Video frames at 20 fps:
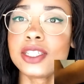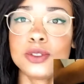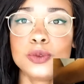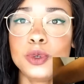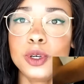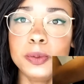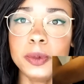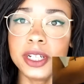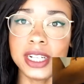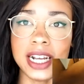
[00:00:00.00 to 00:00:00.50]
a
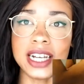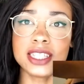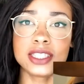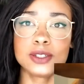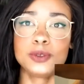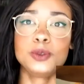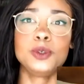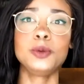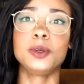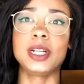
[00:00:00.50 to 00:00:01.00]
woman as a
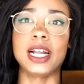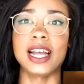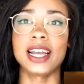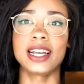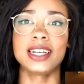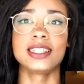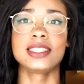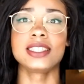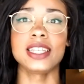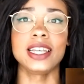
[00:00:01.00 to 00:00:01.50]
woman i
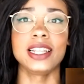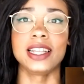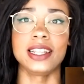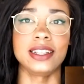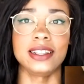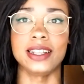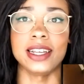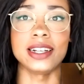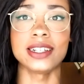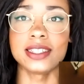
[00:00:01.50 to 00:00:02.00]
can say
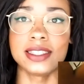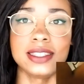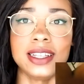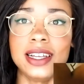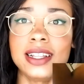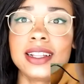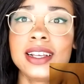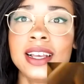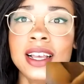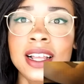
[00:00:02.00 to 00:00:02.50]
that that is
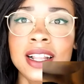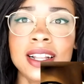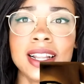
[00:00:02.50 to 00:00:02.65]
that